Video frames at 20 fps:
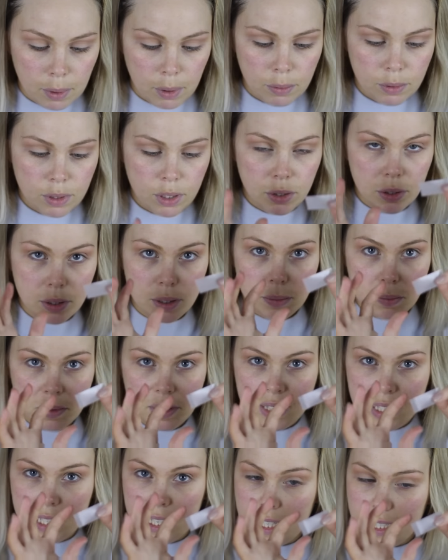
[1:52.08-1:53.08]
I'm going to use some
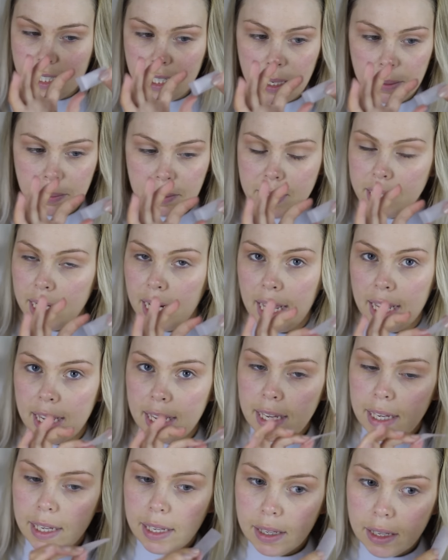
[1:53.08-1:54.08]
sticky tape
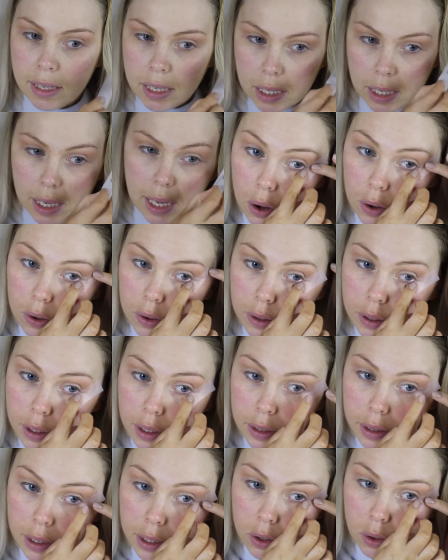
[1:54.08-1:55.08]
today
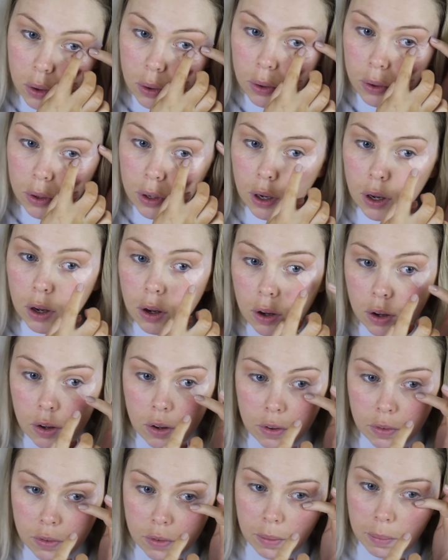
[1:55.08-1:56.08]
on the corner
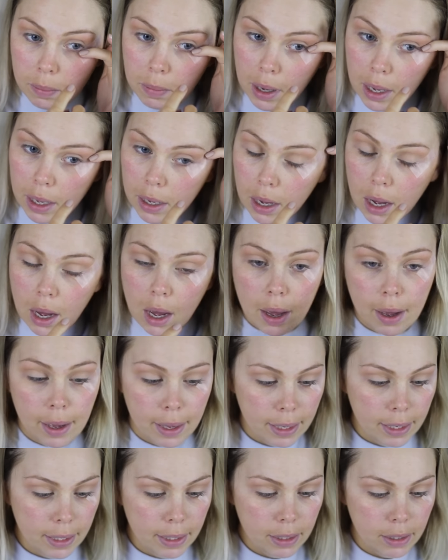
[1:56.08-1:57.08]
of my
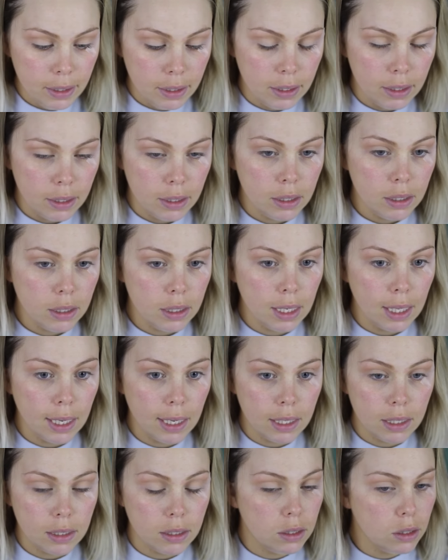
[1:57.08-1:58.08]
eye,
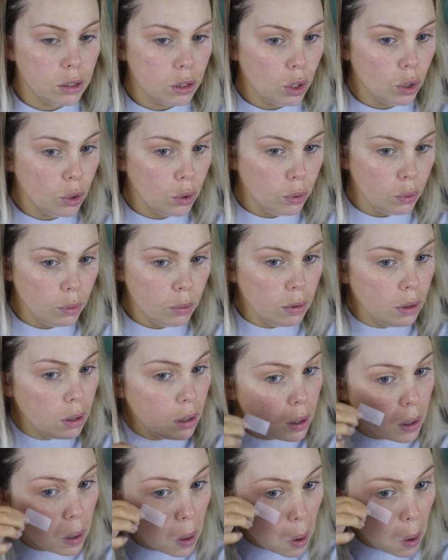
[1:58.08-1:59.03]
like so.